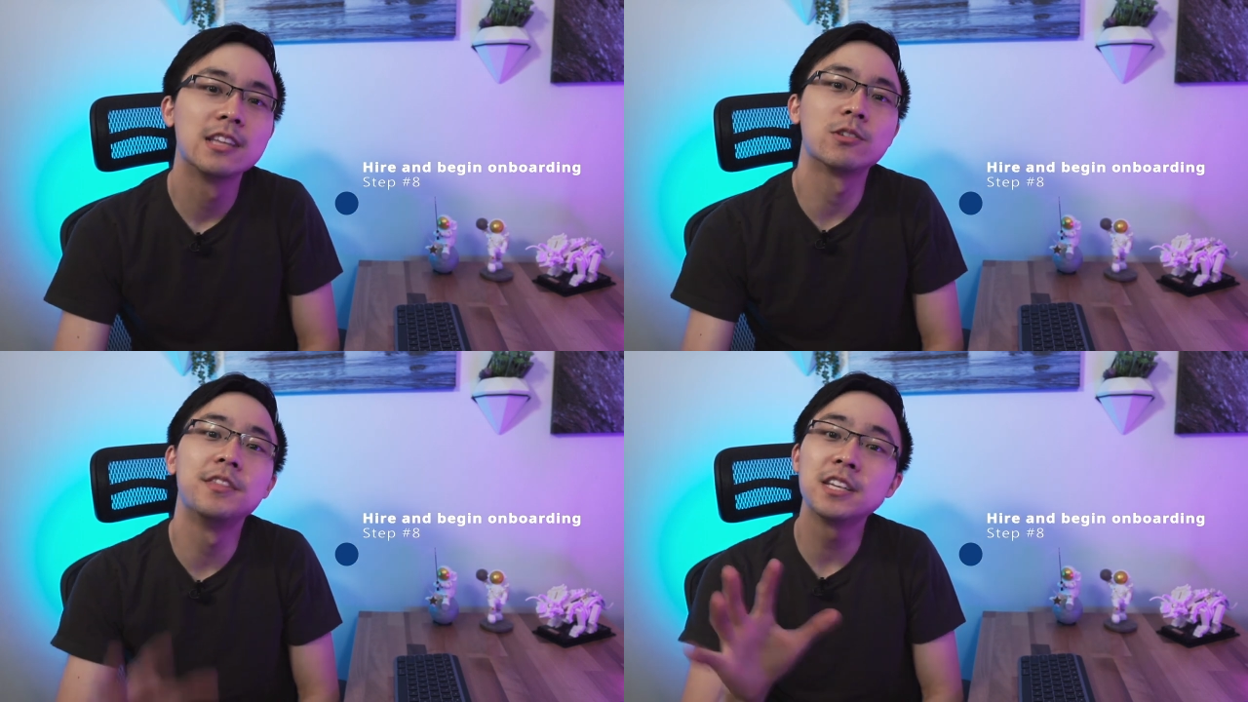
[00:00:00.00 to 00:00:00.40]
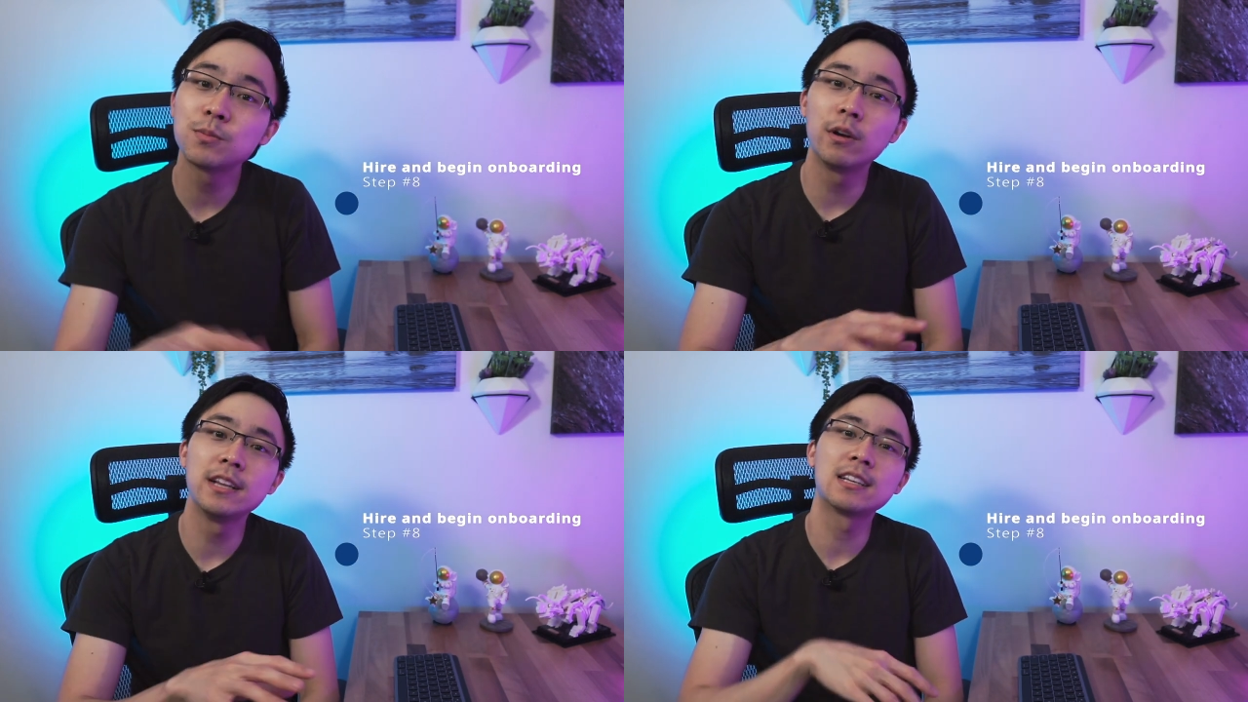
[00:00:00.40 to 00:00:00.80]
So at this
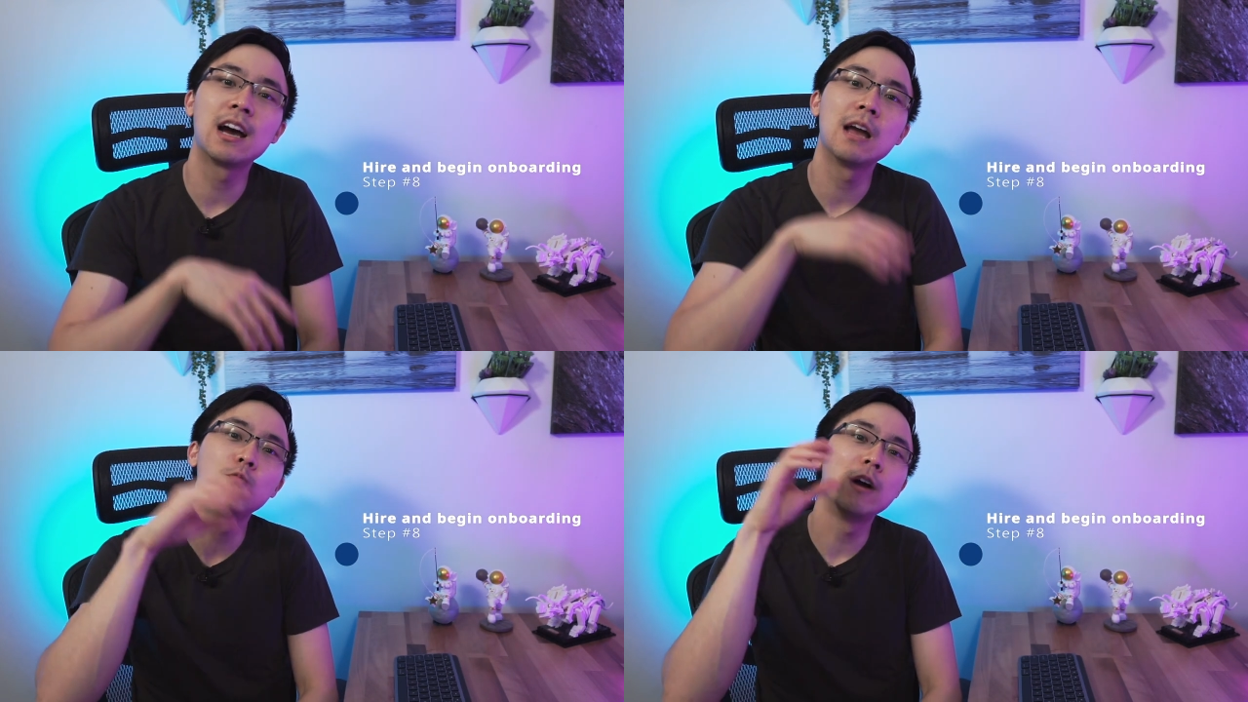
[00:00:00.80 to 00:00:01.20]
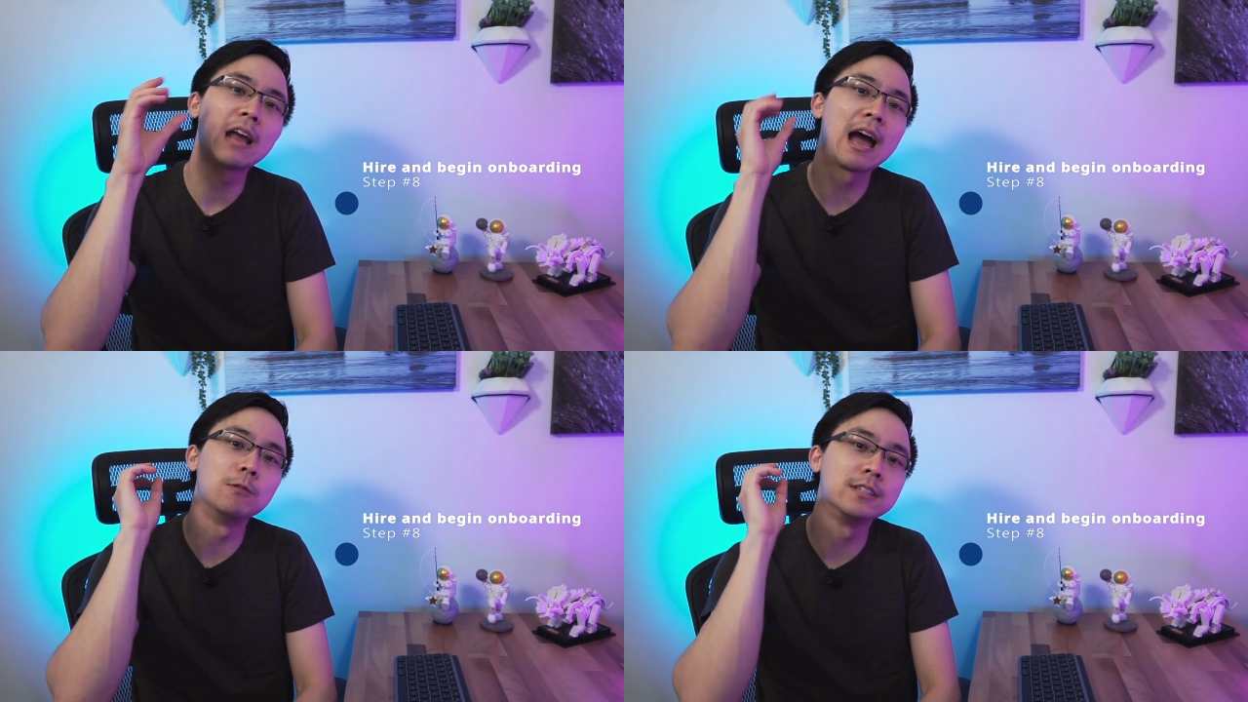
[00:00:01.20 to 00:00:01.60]
point in time,
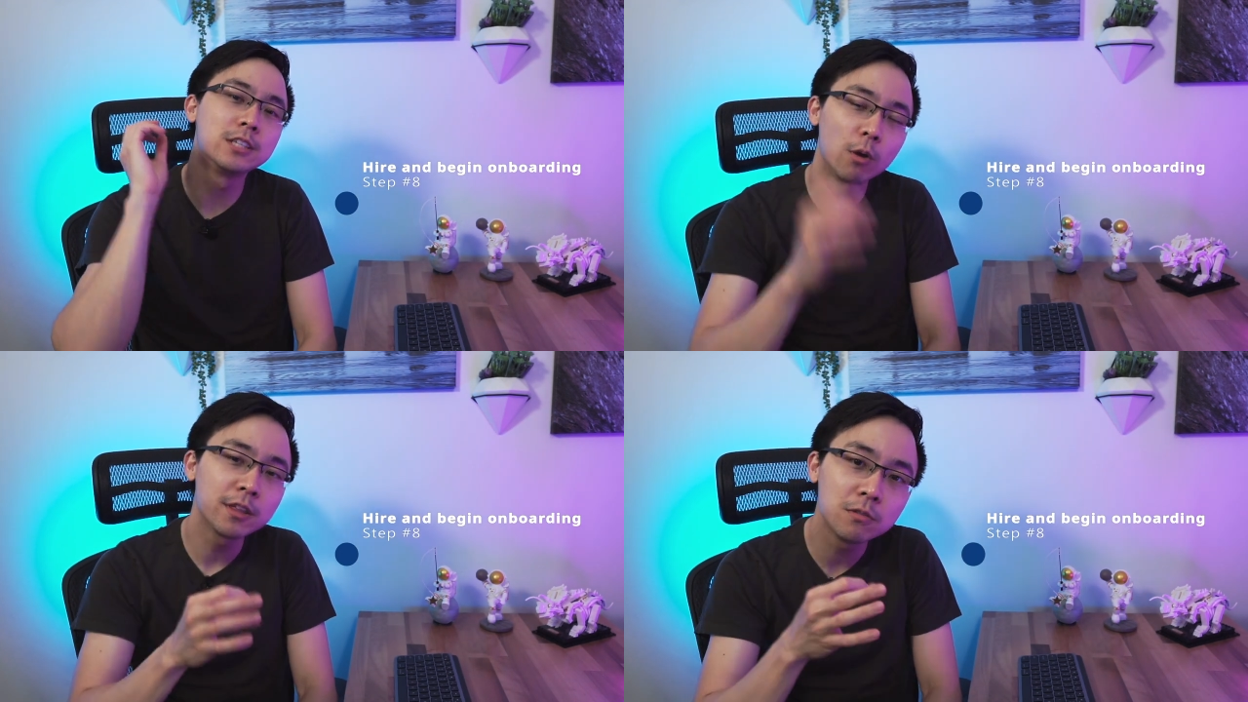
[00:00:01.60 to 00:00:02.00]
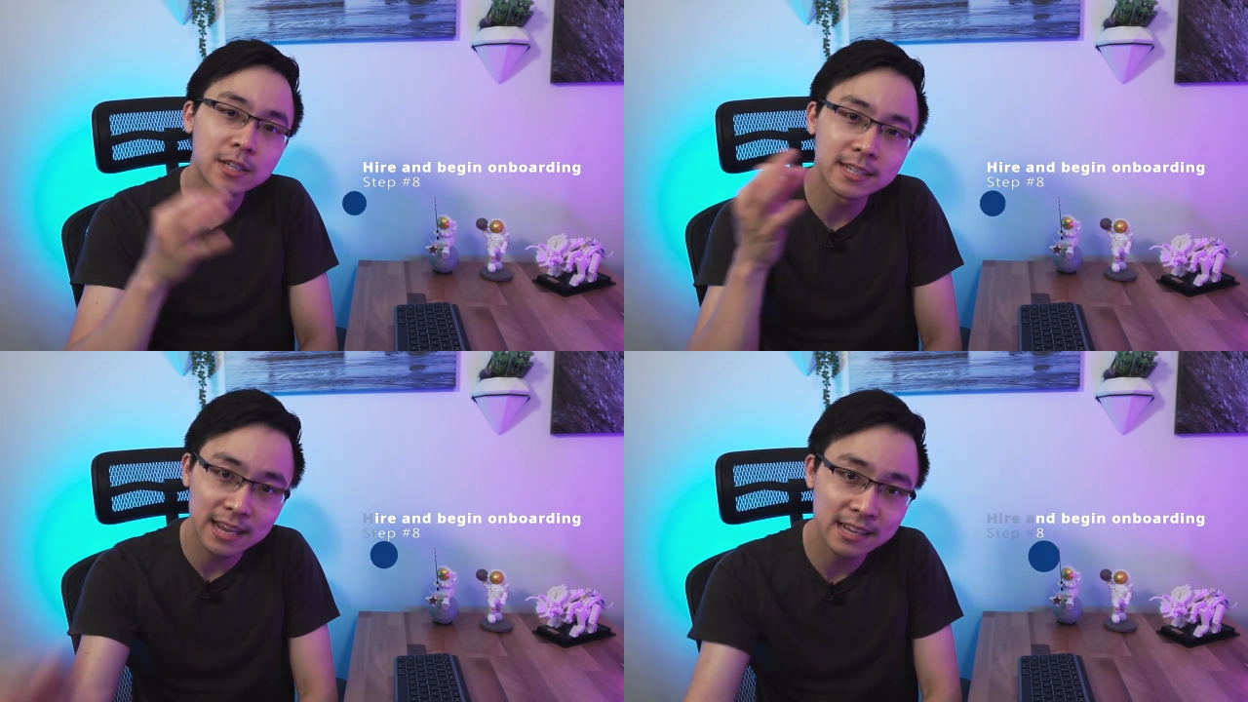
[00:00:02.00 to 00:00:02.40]
when I was going through
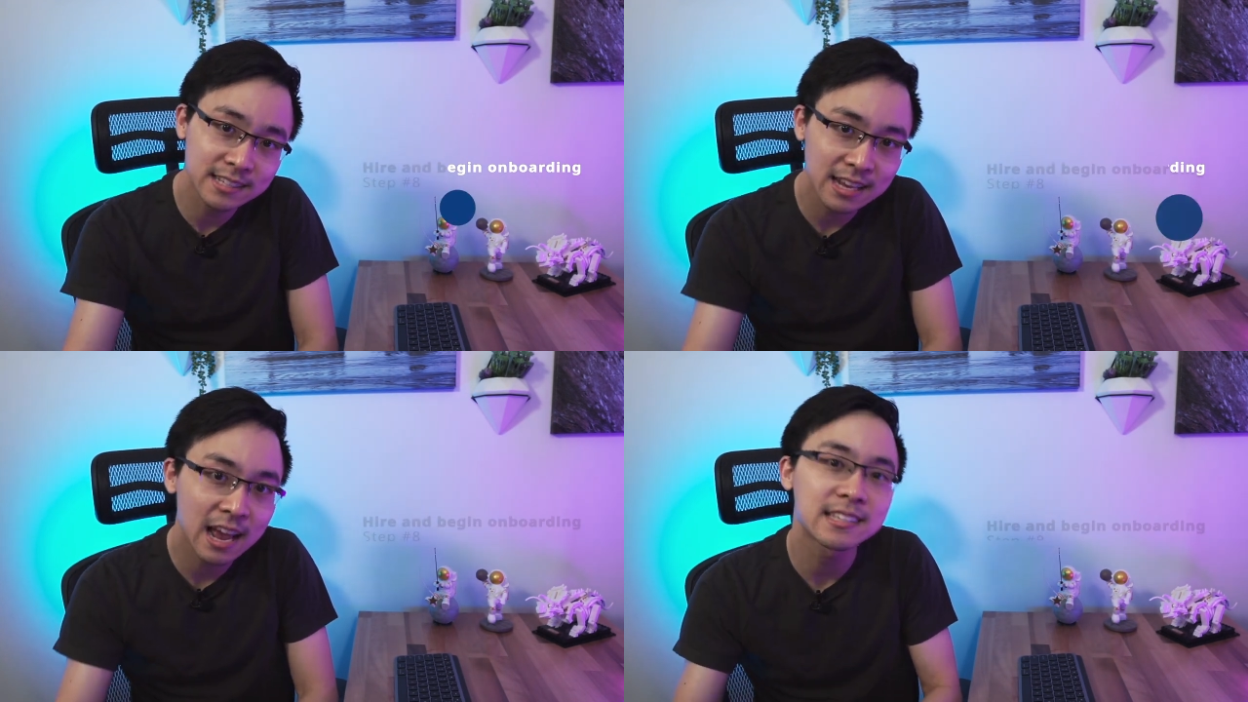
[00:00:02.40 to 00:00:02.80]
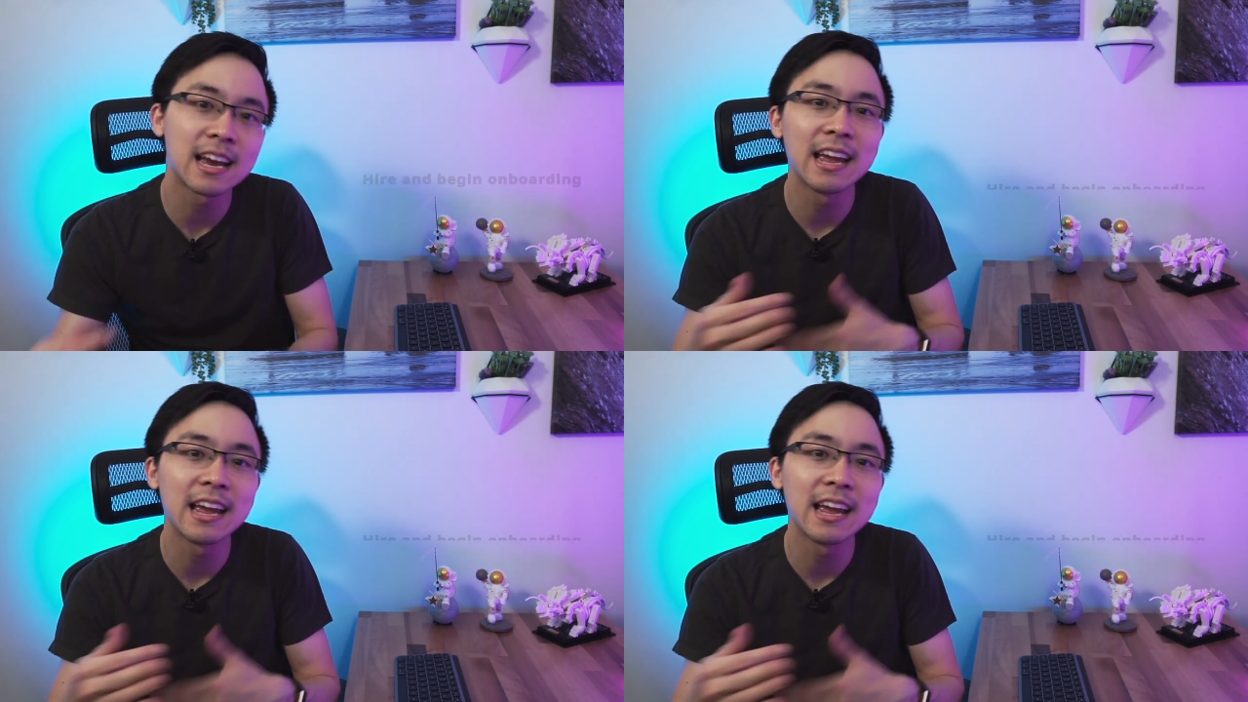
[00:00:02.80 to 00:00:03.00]
the test task,